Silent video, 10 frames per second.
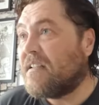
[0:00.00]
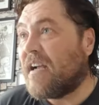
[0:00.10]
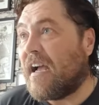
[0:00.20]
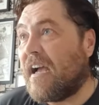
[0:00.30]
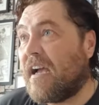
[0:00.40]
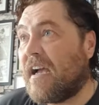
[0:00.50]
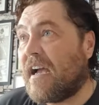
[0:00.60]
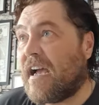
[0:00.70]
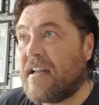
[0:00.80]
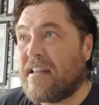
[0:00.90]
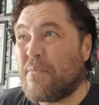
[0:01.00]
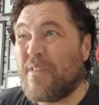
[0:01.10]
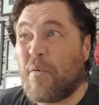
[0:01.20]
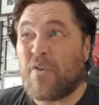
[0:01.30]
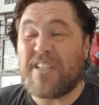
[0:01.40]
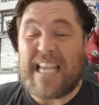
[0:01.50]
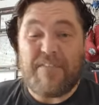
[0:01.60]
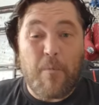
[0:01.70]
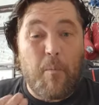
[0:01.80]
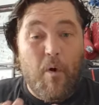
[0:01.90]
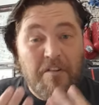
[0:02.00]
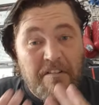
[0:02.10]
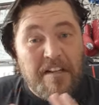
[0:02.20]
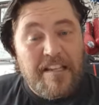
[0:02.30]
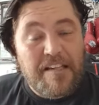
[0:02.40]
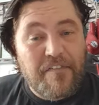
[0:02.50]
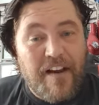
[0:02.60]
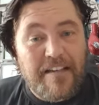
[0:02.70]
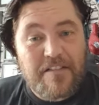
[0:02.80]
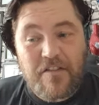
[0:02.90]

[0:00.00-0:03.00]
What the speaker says: And there wasn't even one of these fights.